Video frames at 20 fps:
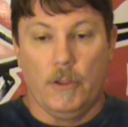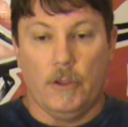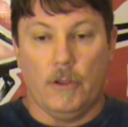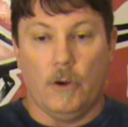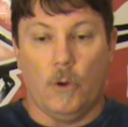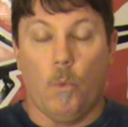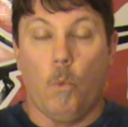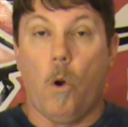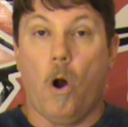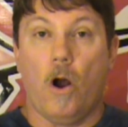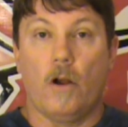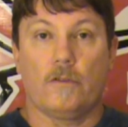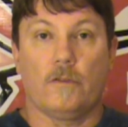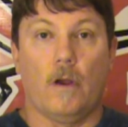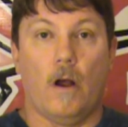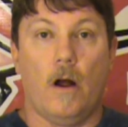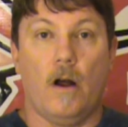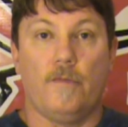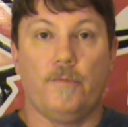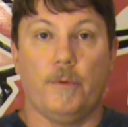you know,
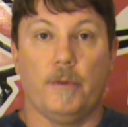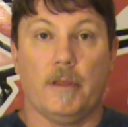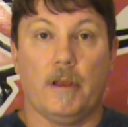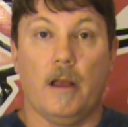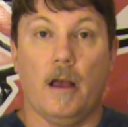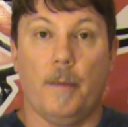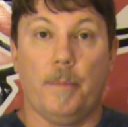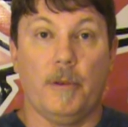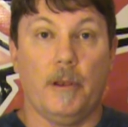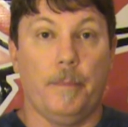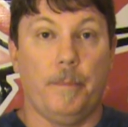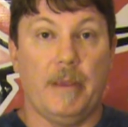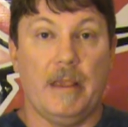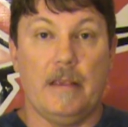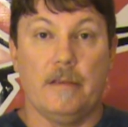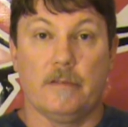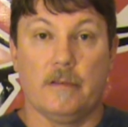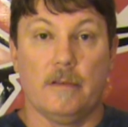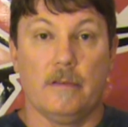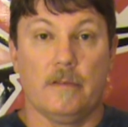walked off with a couple of
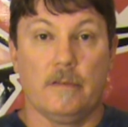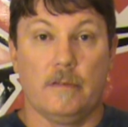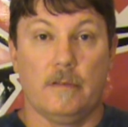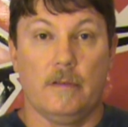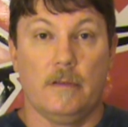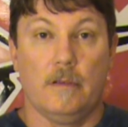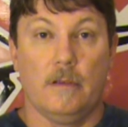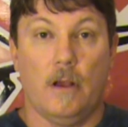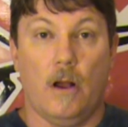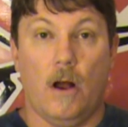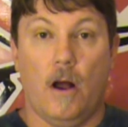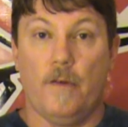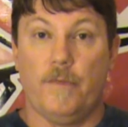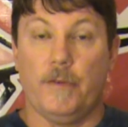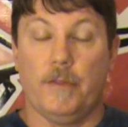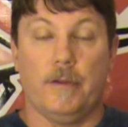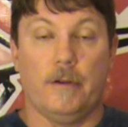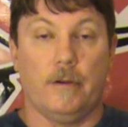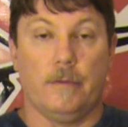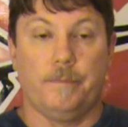pieces
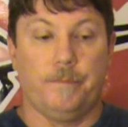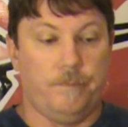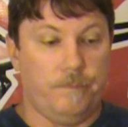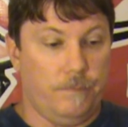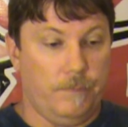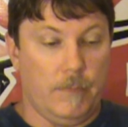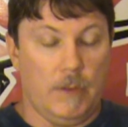off of their,